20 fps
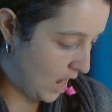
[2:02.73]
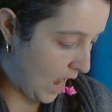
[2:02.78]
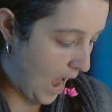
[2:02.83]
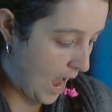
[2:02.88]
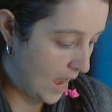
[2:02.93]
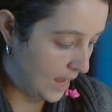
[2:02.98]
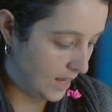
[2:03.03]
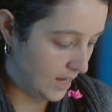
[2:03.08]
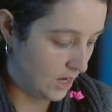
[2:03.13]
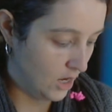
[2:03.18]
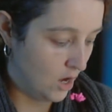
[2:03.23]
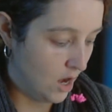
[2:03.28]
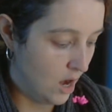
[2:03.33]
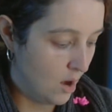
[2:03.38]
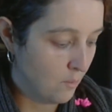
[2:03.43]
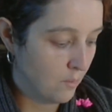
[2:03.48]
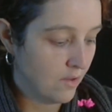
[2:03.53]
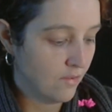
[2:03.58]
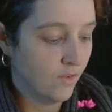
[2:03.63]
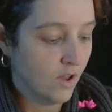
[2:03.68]
got here.
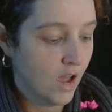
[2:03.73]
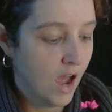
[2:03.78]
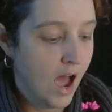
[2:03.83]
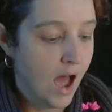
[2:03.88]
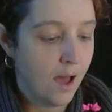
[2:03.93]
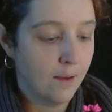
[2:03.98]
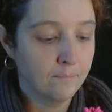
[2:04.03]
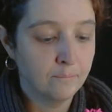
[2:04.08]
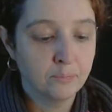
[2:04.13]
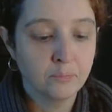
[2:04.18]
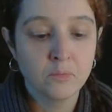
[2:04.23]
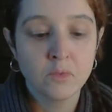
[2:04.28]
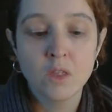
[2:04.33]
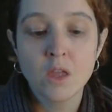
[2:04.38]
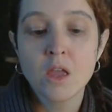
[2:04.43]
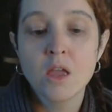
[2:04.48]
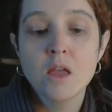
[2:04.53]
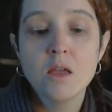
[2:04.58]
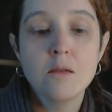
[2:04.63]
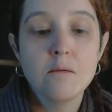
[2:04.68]
And we've got
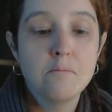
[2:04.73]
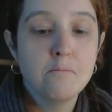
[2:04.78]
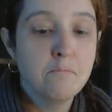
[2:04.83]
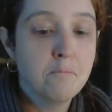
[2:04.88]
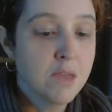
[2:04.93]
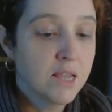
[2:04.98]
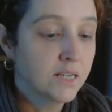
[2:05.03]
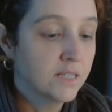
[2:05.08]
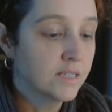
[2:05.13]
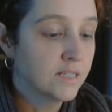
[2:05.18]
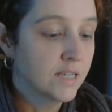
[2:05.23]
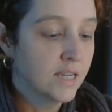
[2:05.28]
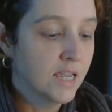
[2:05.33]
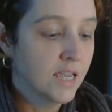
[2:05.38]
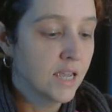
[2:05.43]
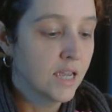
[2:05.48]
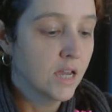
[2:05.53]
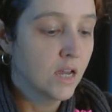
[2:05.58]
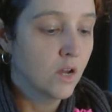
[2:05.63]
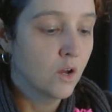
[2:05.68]

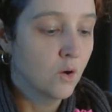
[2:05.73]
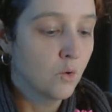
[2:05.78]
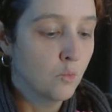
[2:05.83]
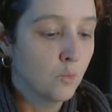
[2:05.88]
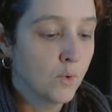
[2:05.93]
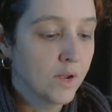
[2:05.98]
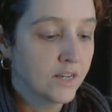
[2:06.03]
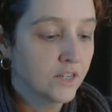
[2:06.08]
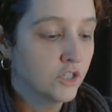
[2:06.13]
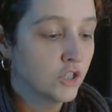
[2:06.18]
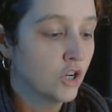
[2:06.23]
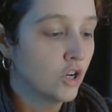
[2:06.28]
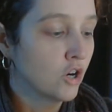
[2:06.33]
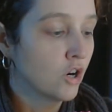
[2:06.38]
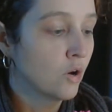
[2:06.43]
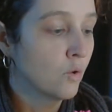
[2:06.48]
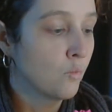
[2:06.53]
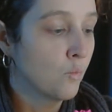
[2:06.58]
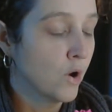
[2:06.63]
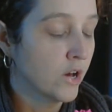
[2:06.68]
Minty
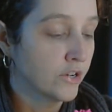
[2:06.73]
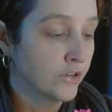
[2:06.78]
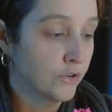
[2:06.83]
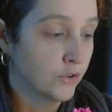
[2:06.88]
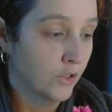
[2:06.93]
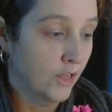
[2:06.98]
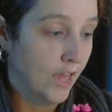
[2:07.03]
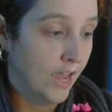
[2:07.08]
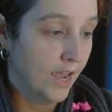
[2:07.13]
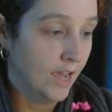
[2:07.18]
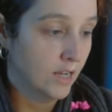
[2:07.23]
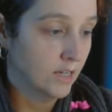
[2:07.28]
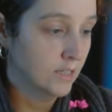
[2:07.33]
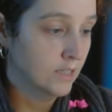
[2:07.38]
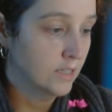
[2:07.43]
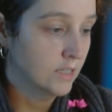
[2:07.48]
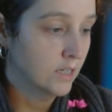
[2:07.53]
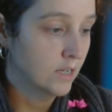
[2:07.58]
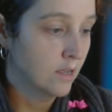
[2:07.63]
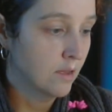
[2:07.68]
Winter
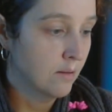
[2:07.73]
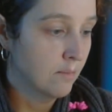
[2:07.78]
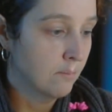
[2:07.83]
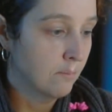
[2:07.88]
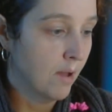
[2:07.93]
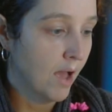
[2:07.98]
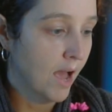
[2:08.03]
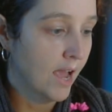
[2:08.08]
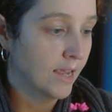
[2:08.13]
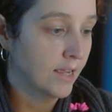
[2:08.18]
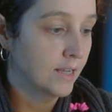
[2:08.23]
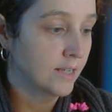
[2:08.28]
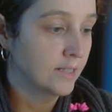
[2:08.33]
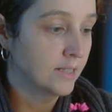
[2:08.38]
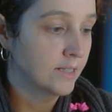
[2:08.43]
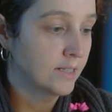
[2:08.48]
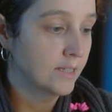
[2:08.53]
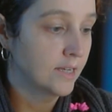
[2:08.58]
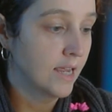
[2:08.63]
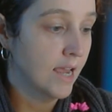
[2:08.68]
Wonderland by
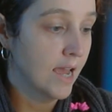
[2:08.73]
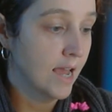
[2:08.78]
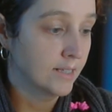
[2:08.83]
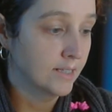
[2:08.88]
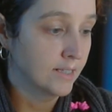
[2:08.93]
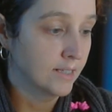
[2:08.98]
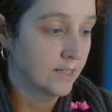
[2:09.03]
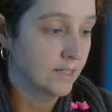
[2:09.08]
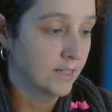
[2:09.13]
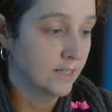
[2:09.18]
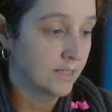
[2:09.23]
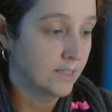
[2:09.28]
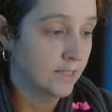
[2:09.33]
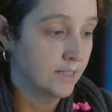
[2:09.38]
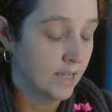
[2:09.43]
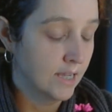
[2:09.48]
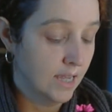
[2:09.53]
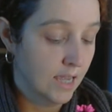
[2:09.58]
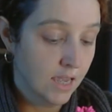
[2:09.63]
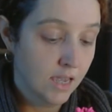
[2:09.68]
Tiesta
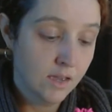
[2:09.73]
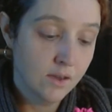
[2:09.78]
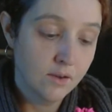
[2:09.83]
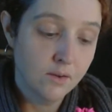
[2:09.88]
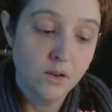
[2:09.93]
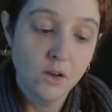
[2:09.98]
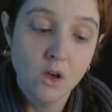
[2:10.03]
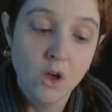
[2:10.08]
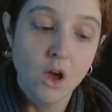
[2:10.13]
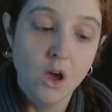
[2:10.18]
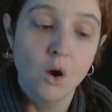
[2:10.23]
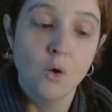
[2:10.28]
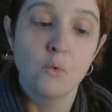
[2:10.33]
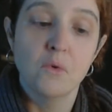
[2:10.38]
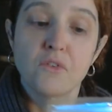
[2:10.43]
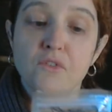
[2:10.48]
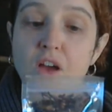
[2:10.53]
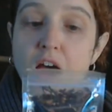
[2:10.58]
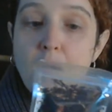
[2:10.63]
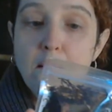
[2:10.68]
Tea.
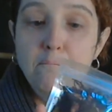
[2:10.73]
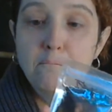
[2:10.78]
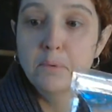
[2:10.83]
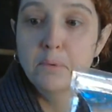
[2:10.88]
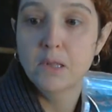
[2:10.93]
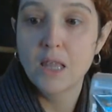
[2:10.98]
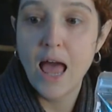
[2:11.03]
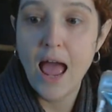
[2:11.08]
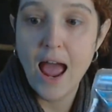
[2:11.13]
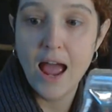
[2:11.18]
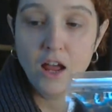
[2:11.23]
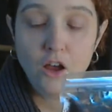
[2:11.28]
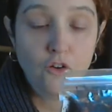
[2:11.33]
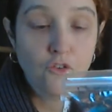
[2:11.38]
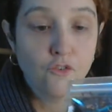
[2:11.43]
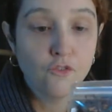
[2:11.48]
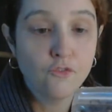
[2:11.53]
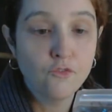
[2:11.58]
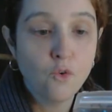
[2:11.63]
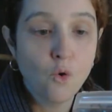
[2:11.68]
We've got Black
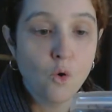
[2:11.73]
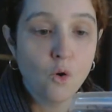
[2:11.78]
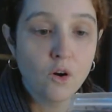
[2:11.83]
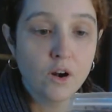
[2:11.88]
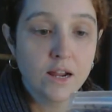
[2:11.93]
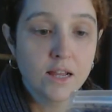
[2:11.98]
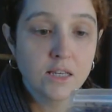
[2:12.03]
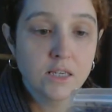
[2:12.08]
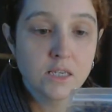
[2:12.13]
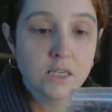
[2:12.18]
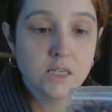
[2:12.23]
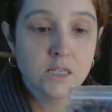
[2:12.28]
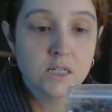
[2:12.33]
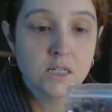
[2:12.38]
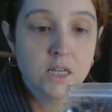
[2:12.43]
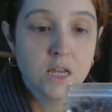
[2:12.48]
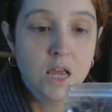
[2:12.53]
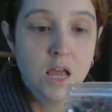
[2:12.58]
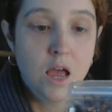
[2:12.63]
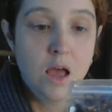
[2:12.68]

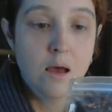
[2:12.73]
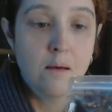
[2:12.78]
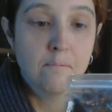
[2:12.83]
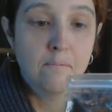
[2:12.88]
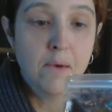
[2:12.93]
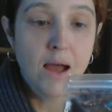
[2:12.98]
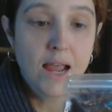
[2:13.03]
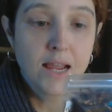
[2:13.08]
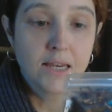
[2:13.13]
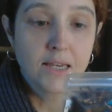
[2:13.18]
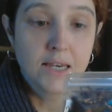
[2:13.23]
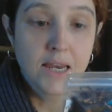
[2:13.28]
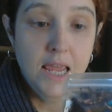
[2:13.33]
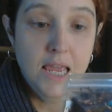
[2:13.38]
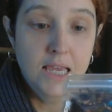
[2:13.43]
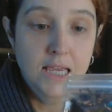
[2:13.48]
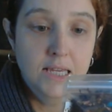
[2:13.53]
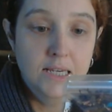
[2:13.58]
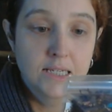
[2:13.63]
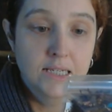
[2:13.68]
Forest by
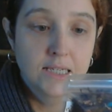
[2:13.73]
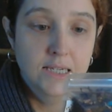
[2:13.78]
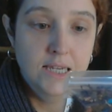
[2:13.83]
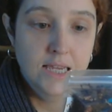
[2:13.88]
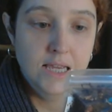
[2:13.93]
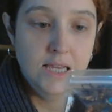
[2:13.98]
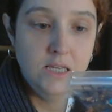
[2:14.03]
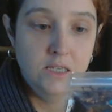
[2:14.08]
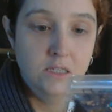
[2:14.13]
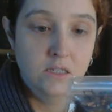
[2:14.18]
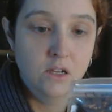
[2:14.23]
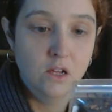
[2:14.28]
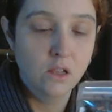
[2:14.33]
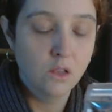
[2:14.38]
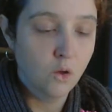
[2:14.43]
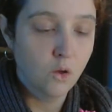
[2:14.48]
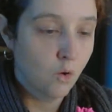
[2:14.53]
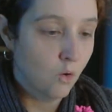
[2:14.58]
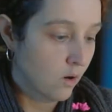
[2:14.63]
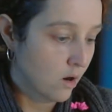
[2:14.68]
Naked Teas
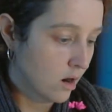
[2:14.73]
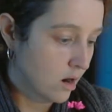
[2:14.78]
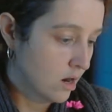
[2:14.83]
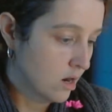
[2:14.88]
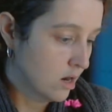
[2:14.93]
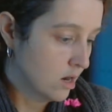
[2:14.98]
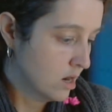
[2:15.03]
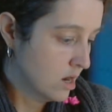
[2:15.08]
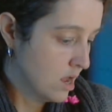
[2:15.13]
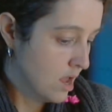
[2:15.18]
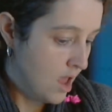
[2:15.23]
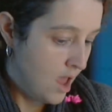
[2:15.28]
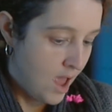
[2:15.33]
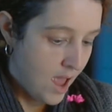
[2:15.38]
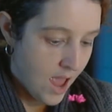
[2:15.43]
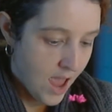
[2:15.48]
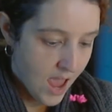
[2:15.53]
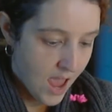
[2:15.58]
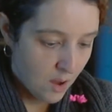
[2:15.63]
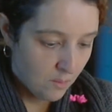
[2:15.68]
Galore.
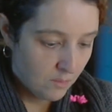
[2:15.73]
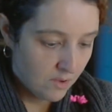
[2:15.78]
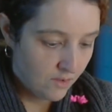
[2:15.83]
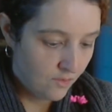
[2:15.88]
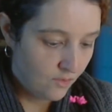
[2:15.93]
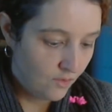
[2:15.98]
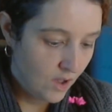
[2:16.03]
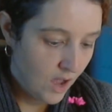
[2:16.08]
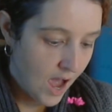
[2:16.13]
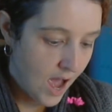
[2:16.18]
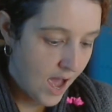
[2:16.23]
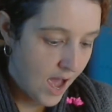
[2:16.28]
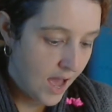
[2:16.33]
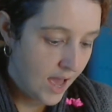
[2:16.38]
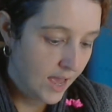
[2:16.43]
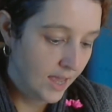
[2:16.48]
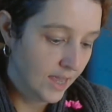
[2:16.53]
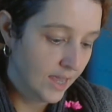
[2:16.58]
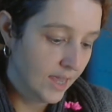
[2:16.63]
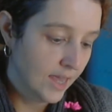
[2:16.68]
And we've got
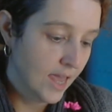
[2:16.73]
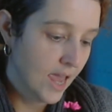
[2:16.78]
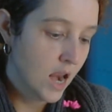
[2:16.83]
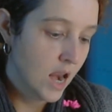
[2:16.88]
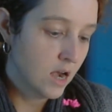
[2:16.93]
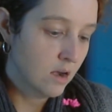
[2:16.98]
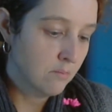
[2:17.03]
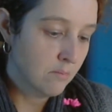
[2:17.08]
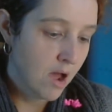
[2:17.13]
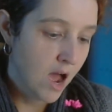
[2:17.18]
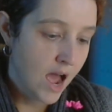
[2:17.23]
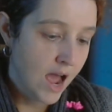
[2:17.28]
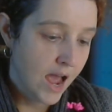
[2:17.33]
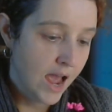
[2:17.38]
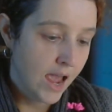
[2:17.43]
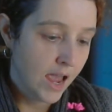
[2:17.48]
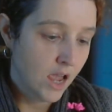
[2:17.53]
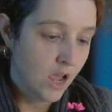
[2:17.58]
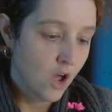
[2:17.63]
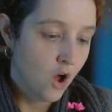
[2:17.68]

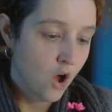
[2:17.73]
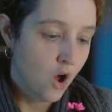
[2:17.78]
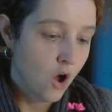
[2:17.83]
Genmai